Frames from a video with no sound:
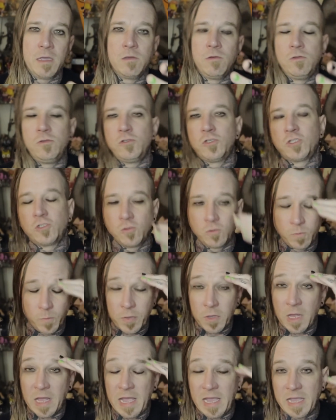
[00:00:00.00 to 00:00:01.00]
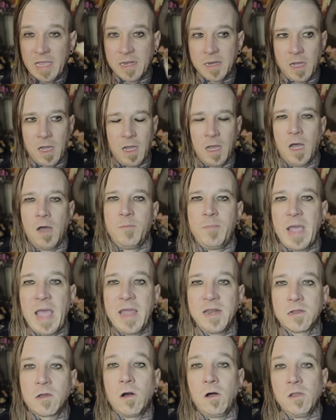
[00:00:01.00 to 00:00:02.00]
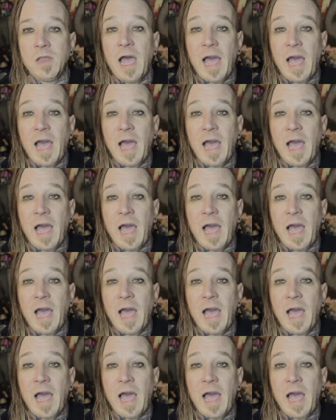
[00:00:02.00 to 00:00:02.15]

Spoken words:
who used to play in a band called